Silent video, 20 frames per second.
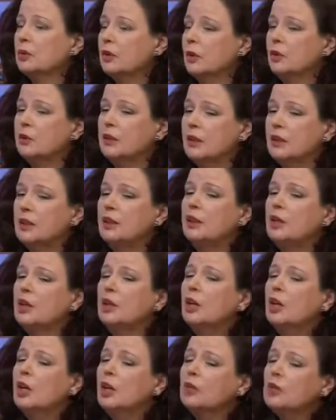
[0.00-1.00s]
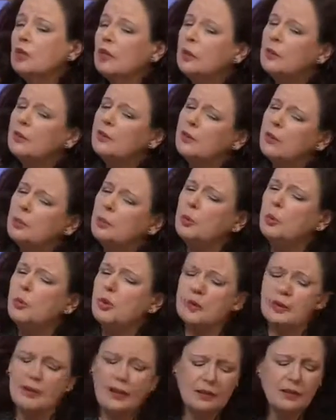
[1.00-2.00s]
without anything. So that was an
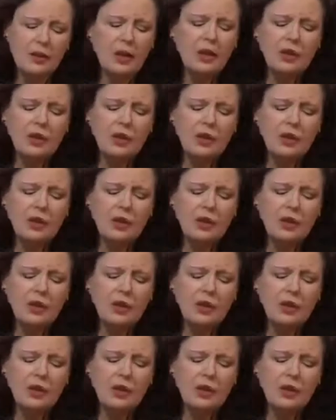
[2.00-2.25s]
important,